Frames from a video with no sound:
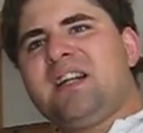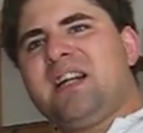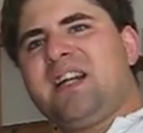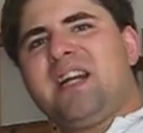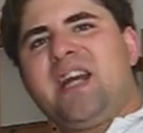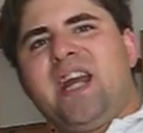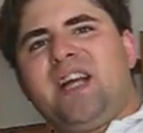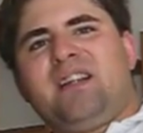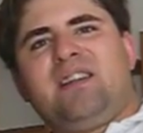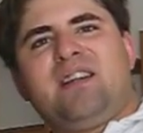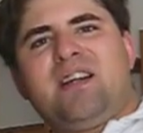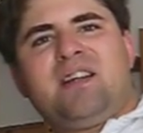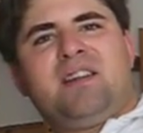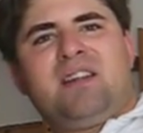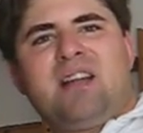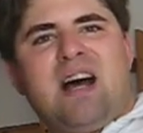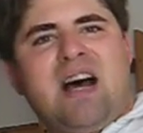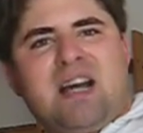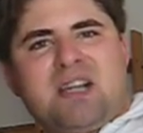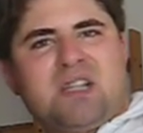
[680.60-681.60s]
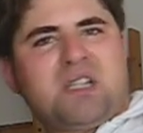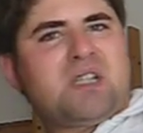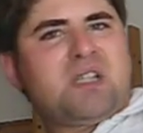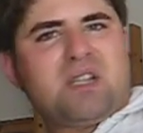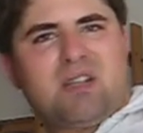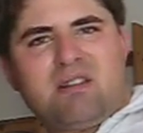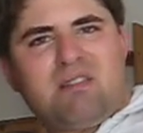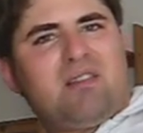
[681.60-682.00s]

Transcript: it does